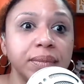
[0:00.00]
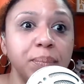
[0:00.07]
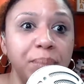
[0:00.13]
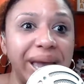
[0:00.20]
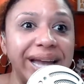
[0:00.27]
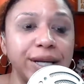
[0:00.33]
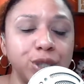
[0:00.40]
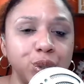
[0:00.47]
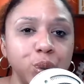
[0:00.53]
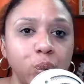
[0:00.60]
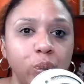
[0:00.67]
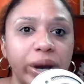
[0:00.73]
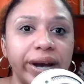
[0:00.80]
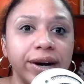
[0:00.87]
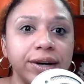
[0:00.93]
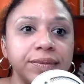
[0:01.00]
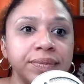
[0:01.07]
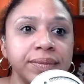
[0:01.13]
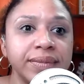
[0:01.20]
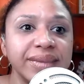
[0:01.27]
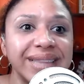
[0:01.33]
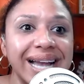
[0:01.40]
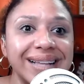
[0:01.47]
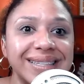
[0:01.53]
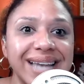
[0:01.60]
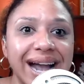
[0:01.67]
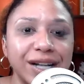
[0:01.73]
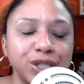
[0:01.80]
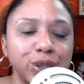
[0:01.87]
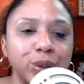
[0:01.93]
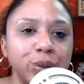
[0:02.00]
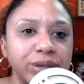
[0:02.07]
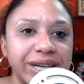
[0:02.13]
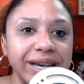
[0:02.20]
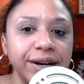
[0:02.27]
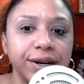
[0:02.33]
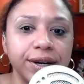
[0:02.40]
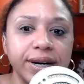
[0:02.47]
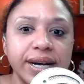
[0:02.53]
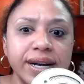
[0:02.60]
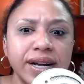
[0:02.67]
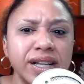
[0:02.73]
made to wear that tactical gear?